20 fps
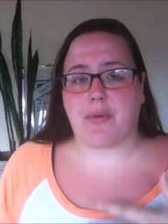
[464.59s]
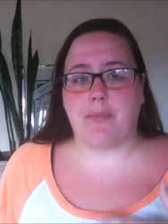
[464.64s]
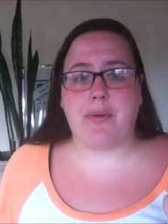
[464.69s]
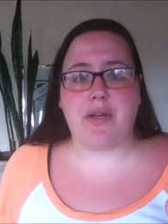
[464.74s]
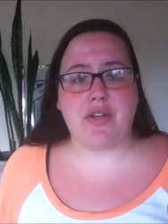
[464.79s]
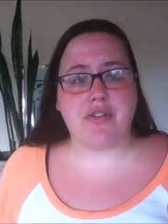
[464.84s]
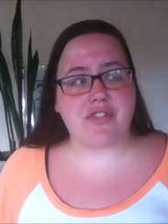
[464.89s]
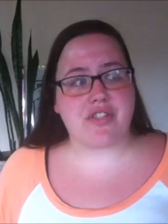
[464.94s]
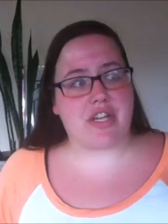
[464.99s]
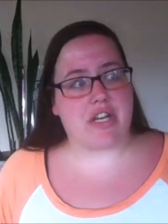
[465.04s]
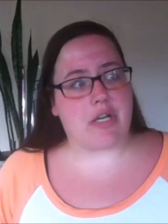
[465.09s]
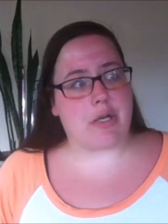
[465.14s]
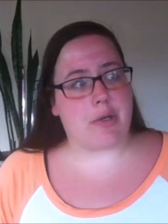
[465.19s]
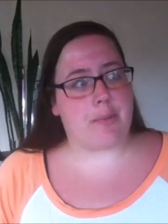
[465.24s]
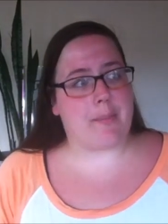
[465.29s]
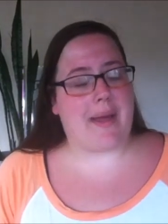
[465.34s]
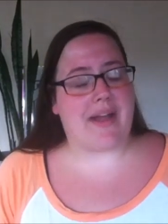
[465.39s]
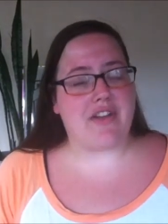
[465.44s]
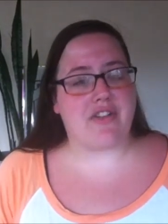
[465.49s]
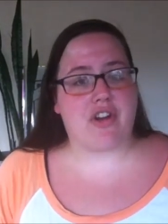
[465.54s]
Your computer's gonna
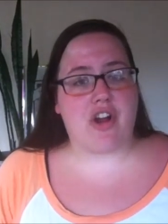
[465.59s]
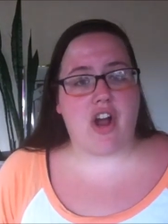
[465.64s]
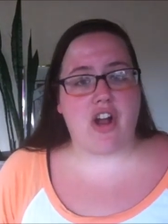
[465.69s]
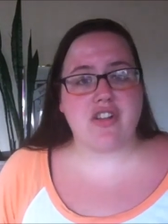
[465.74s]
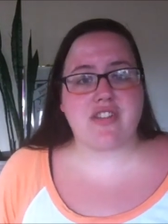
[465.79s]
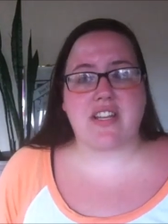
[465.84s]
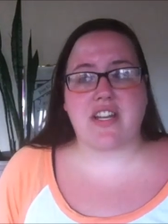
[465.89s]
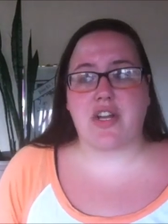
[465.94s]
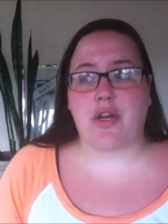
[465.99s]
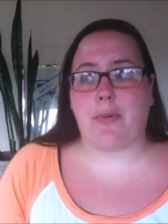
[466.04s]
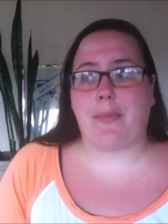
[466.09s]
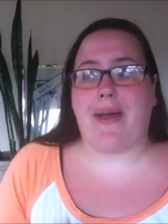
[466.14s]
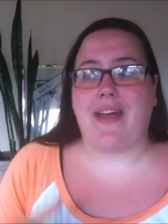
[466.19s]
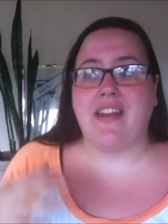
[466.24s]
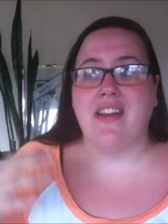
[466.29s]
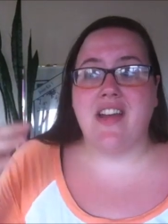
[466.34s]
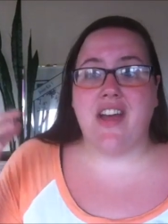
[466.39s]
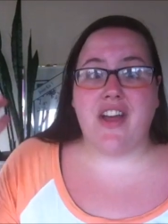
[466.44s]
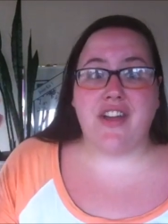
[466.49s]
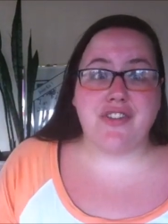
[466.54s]
go bad. Your car's gonna go
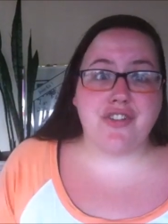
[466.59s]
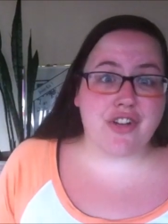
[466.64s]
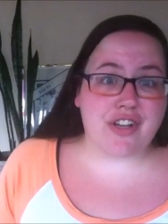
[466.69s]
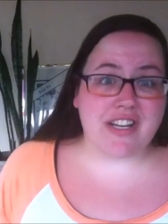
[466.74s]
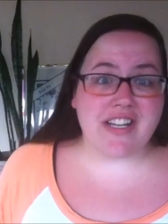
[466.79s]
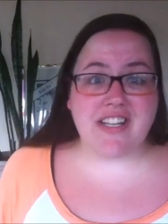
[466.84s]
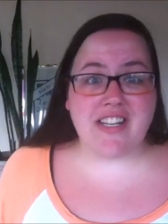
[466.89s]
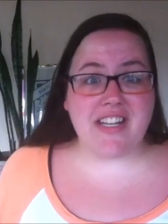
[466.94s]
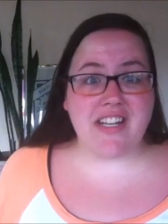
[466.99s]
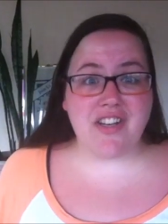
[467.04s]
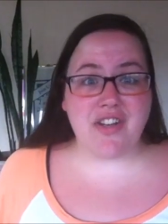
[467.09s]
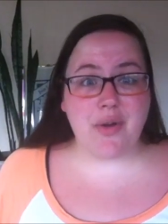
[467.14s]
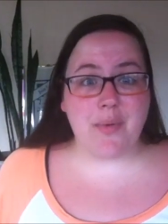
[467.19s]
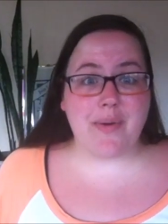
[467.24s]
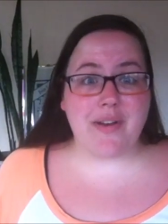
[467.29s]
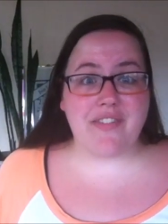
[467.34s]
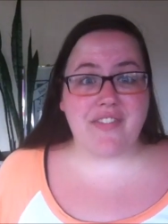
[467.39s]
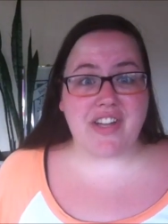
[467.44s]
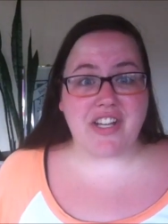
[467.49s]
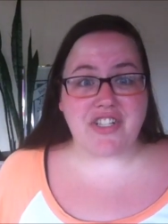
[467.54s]
bad. You're gonna need
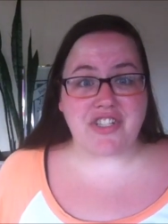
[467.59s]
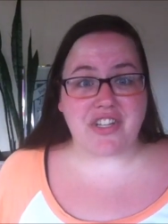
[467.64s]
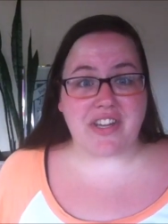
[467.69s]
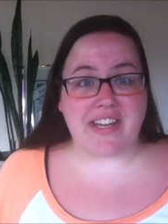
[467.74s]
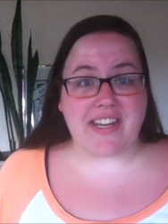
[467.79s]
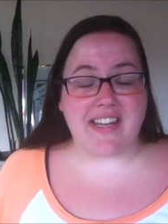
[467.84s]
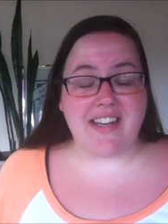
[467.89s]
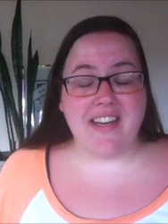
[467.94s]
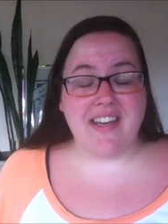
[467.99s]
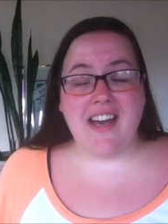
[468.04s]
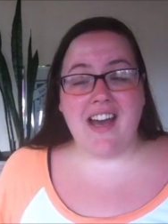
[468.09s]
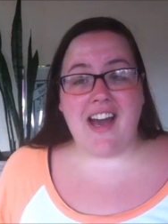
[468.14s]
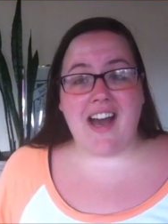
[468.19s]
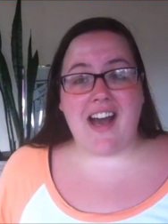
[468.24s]
new one eventually.